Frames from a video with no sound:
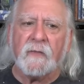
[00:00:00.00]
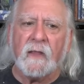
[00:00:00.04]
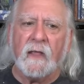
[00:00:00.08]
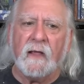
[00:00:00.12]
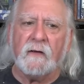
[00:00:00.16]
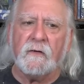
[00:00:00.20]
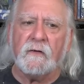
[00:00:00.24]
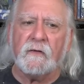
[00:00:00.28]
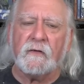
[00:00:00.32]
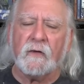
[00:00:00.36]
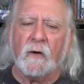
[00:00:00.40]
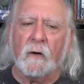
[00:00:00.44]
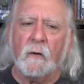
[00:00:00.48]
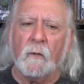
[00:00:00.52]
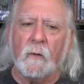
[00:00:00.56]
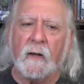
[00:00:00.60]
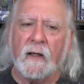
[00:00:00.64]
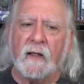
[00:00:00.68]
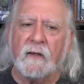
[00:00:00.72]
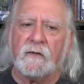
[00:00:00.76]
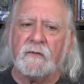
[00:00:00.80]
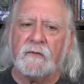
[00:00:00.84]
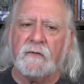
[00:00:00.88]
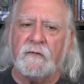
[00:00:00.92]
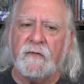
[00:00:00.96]
And so,
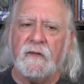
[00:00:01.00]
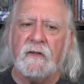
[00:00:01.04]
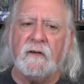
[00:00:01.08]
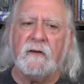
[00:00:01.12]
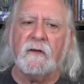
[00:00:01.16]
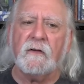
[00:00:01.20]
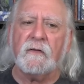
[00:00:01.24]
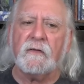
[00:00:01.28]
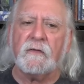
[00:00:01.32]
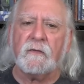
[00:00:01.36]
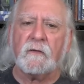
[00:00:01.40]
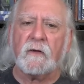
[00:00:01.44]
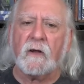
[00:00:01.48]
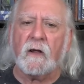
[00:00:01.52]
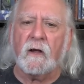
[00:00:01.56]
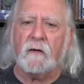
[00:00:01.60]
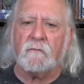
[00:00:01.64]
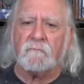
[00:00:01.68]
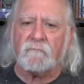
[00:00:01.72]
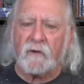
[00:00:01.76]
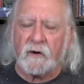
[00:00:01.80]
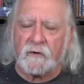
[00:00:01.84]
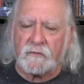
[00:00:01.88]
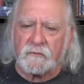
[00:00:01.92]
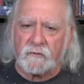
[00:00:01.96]
as Venus
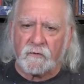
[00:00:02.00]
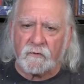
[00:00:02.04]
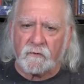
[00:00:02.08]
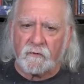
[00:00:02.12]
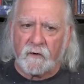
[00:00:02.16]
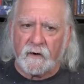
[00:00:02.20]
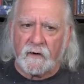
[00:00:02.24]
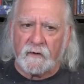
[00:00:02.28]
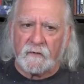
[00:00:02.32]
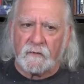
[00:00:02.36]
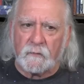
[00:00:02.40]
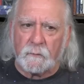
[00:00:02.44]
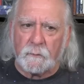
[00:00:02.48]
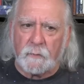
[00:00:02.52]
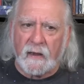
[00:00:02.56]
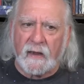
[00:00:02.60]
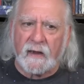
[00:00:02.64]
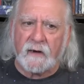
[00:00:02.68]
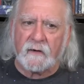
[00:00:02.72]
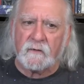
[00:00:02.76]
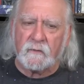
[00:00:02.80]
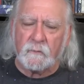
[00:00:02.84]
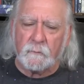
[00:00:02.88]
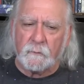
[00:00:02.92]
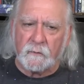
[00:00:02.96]
retrogrades
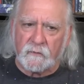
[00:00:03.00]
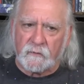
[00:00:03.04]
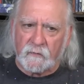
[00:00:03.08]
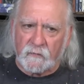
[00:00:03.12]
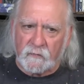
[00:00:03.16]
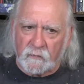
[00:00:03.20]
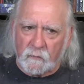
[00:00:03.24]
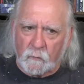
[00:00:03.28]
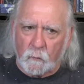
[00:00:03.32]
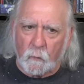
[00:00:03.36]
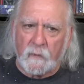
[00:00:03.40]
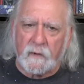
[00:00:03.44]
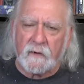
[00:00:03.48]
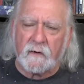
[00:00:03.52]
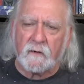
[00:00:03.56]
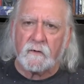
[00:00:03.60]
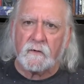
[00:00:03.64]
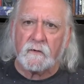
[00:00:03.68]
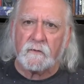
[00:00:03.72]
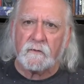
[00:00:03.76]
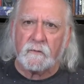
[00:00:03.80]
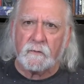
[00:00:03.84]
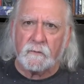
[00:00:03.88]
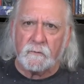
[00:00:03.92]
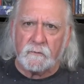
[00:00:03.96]
back to its
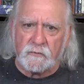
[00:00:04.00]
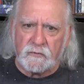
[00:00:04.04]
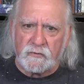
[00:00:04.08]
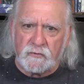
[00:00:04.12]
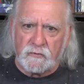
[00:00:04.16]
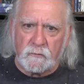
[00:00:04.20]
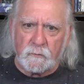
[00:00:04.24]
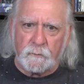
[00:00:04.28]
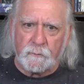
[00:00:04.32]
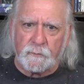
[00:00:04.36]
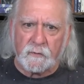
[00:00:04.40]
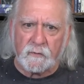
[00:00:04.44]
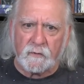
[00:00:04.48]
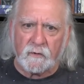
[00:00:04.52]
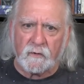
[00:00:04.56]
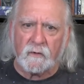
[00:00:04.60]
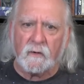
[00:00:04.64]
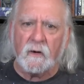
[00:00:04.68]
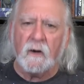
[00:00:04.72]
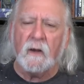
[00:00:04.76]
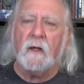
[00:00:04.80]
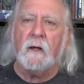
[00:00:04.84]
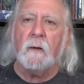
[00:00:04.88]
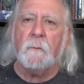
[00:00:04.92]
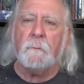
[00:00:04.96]
square to Jupiter,
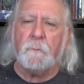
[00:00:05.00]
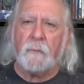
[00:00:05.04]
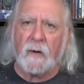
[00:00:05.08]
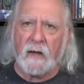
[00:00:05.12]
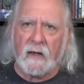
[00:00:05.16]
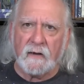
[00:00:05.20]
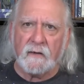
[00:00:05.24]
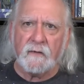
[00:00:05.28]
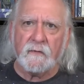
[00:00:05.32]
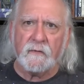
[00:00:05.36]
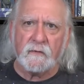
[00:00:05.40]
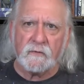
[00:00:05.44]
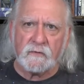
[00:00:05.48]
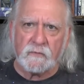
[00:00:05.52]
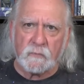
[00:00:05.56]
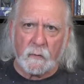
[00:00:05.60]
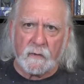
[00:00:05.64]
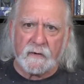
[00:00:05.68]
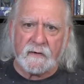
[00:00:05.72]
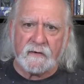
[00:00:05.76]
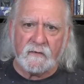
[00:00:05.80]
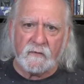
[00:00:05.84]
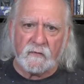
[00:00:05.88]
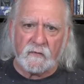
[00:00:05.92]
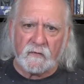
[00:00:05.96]
by the
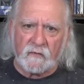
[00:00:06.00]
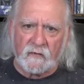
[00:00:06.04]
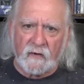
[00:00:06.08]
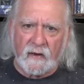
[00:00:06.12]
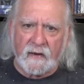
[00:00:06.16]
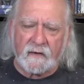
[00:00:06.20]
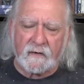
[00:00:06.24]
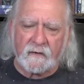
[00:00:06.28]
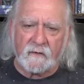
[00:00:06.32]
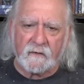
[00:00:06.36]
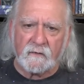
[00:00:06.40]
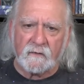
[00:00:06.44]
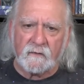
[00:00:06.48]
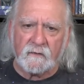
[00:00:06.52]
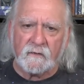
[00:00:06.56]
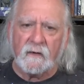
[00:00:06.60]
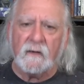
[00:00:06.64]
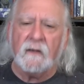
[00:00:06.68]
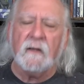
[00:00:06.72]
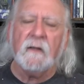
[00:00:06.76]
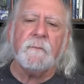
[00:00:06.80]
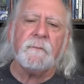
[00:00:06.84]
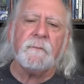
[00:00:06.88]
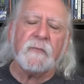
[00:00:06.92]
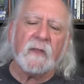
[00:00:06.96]
22nd.
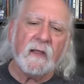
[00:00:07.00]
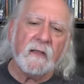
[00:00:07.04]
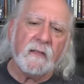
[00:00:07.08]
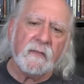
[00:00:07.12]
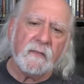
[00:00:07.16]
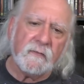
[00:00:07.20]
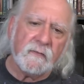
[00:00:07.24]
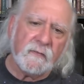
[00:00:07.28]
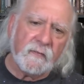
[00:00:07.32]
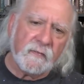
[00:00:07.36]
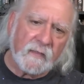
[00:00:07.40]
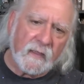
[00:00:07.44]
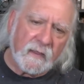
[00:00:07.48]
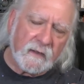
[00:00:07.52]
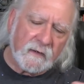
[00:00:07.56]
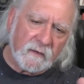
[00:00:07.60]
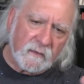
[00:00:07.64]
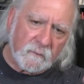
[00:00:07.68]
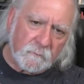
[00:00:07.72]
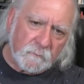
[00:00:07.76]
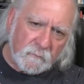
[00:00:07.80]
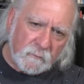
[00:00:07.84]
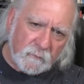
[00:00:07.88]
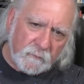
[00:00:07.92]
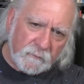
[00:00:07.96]
And then
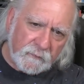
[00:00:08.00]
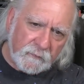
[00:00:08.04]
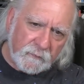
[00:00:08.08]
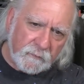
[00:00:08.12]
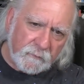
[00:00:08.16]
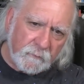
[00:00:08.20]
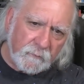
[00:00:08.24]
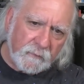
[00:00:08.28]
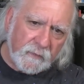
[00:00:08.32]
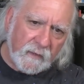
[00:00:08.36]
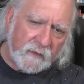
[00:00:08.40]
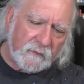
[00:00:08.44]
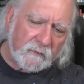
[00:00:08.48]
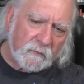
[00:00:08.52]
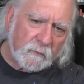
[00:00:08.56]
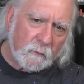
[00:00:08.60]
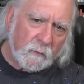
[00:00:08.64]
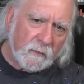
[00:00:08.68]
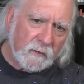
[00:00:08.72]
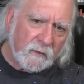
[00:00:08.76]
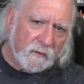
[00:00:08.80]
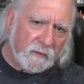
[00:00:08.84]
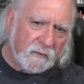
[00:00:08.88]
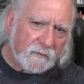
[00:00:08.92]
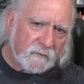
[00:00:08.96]
it moves through that
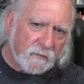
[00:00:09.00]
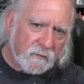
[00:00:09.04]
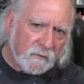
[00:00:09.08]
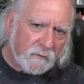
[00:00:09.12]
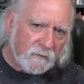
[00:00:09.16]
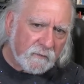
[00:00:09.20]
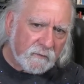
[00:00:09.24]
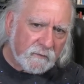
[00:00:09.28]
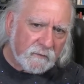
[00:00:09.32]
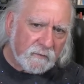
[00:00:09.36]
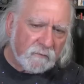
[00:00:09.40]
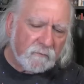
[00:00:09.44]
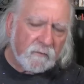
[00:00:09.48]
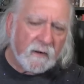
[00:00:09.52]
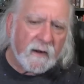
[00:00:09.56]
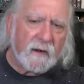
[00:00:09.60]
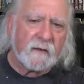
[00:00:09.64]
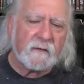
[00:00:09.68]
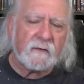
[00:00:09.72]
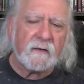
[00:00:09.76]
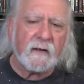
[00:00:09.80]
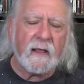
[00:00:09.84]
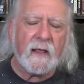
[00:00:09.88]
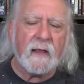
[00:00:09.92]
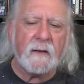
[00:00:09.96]
square, it turns
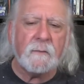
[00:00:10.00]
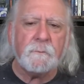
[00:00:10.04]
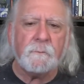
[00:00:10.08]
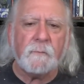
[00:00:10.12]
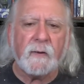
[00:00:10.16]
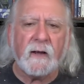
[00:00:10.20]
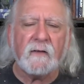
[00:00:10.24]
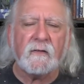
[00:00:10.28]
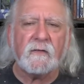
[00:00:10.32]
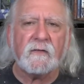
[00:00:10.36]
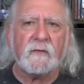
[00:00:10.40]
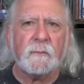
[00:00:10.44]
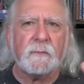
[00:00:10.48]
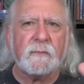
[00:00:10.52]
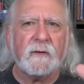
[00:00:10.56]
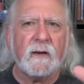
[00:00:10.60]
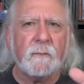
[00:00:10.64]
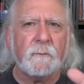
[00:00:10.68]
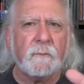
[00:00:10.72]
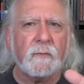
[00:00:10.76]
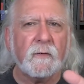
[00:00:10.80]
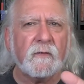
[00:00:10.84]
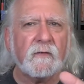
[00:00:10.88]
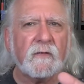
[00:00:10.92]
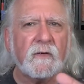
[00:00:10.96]
direct, and by
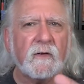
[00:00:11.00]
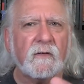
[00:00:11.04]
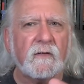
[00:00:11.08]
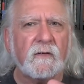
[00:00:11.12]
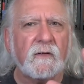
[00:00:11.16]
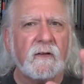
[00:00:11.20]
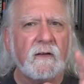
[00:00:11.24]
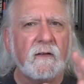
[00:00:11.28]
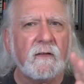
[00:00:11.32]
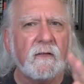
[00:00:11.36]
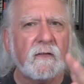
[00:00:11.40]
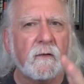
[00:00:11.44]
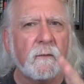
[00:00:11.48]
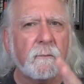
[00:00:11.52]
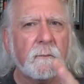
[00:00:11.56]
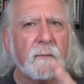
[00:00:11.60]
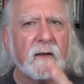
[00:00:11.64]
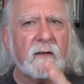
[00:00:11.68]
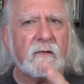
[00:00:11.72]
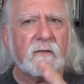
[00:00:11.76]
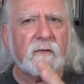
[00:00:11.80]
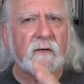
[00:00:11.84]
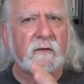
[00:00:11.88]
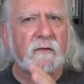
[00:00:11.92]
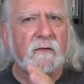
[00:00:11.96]
September 16th, it
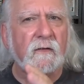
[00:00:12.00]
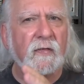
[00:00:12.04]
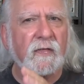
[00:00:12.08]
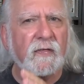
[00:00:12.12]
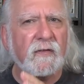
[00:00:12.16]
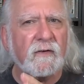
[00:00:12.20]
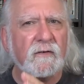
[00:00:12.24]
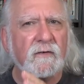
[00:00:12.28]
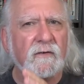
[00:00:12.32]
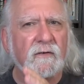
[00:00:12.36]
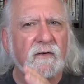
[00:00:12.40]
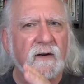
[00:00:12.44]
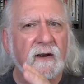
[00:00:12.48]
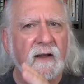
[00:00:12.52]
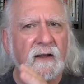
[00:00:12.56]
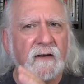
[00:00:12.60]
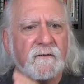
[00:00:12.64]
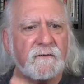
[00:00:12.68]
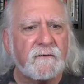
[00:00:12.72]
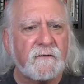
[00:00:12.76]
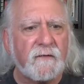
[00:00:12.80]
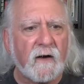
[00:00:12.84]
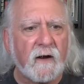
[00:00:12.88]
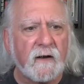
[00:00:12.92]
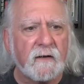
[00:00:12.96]
makes its third
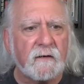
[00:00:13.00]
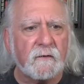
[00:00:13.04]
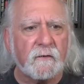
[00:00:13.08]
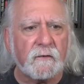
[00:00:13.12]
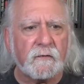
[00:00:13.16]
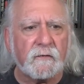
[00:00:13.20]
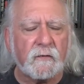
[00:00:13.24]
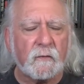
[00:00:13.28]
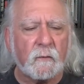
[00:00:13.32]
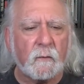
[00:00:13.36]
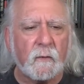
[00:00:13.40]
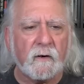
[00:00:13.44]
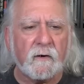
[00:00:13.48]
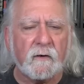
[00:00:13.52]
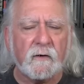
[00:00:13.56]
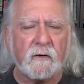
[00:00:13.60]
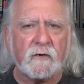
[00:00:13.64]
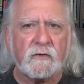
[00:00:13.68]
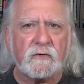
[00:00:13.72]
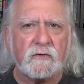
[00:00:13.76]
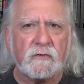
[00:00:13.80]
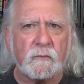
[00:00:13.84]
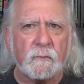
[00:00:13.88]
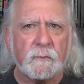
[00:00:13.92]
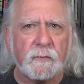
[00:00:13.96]
and final square to
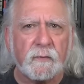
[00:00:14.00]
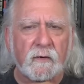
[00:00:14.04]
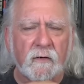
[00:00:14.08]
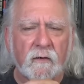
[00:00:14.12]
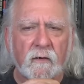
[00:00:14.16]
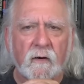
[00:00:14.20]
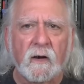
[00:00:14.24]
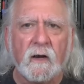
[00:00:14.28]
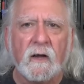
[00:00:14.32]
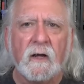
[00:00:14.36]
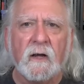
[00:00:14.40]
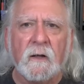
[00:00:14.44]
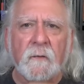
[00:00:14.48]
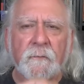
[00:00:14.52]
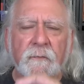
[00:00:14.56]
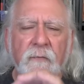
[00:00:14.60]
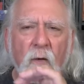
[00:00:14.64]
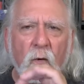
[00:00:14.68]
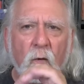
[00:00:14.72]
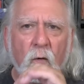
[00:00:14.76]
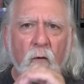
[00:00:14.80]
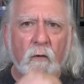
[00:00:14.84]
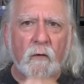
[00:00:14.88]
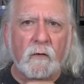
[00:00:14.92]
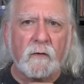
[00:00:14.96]
Jupiter.
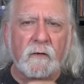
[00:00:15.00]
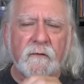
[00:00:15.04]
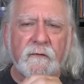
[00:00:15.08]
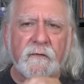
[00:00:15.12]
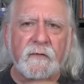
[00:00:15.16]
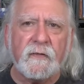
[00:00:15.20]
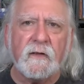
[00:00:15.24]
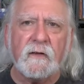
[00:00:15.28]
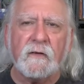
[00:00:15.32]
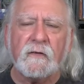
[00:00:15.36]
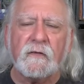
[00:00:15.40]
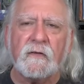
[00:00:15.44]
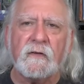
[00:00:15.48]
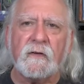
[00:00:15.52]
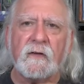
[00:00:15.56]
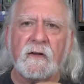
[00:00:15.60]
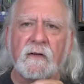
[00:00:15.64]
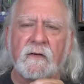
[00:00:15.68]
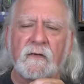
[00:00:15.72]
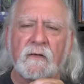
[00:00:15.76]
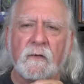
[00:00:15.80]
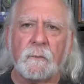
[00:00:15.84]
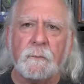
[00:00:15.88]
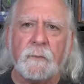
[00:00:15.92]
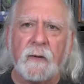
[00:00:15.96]
All of this
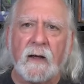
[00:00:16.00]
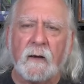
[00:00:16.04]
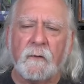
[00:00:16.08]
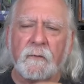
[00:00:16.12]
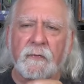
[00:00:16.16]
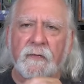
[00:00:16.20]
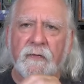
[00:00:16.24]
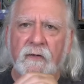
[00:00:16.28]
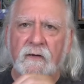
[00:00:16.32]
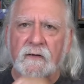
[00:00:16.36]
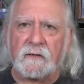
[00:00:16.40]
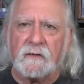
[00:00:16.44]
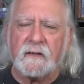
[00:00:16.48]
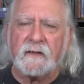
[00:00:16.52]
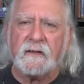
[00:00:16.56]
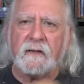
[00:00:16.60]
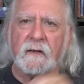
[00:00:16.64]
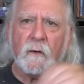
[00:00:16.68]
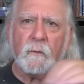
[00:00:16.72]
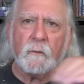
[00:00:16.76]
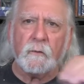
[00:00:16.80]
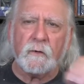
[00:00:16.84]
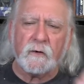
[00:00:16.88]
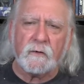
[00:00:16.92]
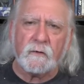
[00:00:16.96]
is about the
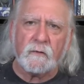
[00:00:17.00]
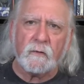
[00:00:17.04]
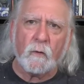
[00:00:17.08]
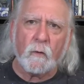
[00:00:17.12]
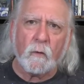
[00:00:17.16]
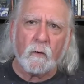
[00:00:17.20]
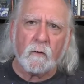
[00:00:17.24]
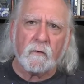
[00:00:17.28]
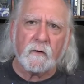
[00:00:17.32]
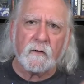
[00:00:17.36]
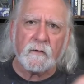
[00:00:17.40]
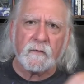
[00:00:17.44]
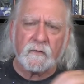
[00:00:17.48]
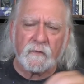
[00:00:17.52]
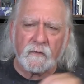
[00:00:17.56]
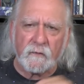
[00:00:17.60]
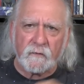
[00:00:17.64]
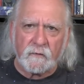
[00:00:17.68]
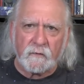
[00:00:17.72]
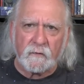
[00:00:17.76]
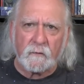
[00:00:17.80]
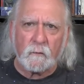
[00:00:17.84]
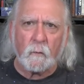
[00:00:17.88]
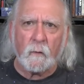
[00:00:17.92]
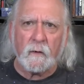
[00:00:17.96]
Leo to Taurus
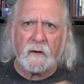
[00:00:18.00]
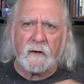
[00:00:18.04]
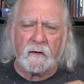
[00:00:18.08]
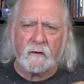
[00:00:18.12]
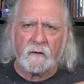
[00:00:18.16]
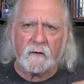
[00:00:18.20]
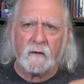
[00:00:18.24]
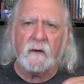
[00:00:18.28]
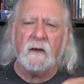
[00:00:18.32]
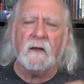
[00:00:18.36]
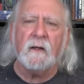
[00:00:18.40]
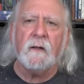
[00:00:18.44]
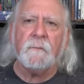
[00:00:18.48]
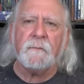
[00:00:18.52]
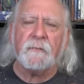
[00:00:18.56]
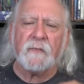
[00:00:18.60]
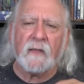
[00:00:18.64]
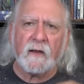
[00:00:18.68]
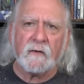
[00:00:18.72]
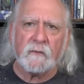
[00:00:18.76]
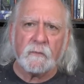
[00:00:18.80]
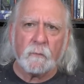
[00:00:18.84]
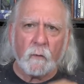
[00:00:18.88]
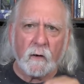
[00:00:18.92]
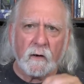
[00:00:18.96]
square.
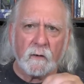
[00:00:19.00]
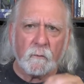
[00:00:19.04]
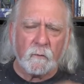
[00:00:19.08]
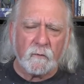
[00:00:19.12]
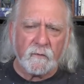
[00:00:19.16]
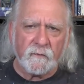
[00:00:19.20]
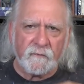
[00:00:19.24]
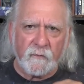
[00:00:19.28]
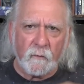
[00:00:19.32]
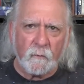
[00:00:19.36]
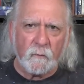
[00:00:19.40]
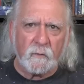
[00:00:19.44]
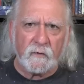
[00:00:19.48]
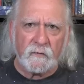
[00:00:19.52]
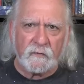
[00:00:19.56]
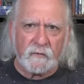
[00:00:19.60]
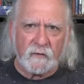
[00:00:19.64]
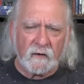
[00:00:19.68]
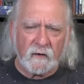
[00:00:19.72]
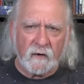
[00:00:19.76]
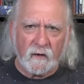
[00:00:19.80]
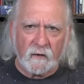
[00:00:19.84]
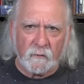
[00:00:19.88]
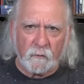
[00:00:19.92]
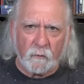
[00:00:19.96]
That's why we're
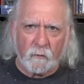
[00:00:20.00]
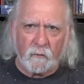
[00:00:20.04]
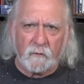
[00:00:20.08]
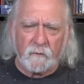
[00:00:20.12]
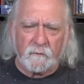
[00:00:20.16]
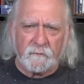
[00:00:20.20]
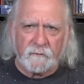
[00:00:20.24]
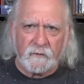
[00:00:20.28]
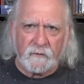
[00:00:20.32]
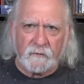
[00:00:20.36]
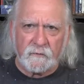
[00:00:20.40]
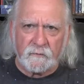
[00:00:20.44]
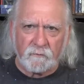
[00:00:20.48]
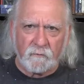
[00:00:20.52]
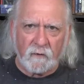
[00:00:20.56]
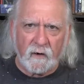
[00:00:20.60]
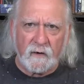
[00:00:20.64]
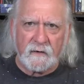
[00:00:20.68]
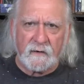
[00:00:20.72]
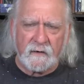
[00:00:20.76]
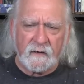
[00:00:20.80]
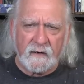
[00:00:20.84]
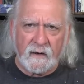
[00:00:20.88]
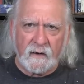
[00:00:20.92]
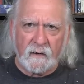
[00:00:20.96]
focusing on all of these
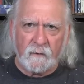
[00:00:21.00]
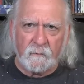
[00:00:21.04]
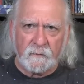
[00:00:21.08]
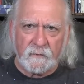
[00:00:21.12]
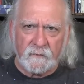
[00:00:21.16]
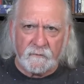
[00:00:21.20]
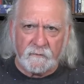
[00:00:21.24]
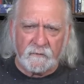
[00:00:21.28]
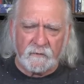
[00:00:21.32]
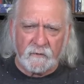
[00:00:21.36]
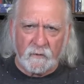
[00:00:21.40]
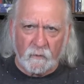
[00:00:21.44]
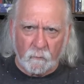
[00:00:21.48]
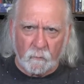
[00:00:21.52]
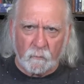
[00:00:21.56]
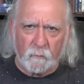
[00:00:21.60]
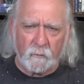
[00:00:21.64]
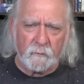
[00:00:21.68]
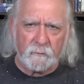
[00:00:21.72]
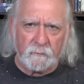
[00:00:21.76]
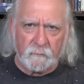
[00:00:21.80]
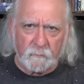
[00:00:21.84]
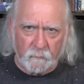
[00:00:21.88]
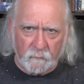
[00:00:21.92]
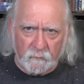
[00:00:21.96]
right now, even though
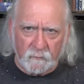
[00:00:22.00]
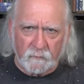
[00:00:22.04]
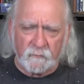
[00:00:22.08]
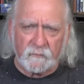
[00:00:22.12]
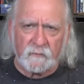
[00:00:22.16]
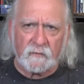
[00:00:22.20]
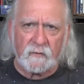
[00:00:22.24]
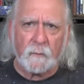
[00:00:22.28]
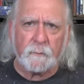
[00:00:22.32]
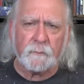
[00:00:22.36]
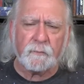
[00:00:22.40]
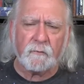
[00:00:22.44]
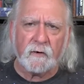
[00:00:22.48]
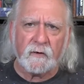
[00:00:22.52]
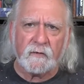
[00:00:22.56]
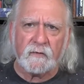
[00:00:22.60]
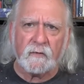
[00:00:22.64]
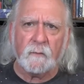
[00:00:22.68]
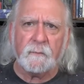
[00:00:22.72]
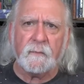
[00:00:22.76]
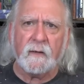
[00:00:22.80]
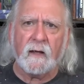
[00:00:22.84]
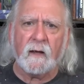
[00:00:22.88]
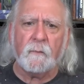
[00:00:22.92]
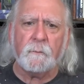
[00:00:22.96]
we'll, we'll separate
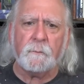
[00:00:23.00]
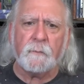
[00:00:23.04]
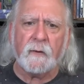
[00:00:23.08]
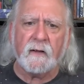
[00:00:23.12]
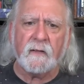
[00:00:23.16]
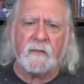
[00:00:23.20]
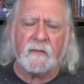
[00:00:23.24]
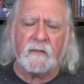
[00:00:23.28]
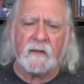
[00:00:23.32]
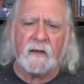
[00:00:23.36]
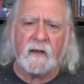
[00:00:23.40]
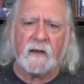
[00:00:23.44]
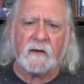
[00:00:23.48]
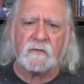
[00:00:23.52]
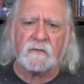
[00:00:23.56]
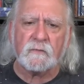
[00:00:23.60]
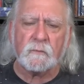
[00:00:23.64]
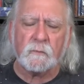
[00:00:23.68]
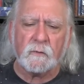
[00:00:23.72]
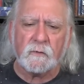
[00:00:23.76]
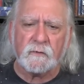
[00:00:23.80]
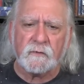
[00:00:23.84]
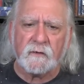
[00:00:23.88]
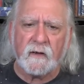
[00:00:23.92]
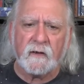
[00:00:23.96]
them out by the
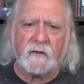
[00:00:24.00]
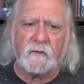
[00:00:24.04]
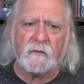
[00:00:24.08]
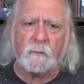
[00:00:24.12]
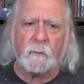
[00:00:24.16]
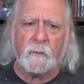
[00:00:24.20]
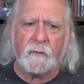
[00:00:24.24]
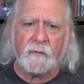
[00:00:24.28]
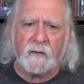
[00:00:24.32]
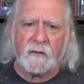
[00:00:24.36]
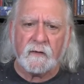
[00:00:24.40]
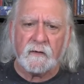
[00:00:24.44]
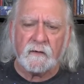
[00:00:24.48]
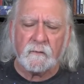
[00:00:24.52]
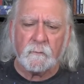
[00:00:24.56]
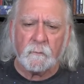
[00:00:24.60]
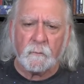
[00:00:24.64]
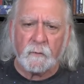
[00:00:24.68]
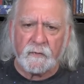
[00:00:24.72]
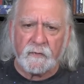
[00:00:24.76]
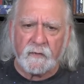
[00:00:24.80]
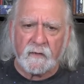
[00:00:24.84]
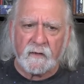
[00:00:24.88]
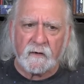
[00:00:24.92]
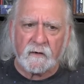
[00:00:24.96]
actual dates when they,
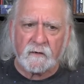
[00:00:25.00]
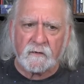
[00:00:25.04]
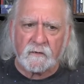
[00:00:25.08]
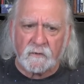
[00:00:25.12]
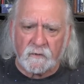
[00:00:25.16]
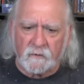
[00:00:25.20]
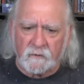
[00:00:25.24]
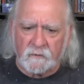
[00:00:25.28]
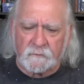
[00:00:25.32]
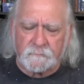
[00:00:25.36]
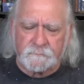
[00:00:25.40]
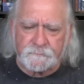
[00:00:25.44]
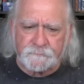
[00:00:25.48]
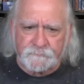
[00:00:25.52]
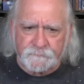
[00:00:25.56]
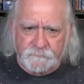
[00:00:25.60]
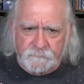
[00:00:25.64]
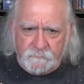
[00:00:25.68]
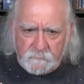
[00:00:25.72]
when they occur.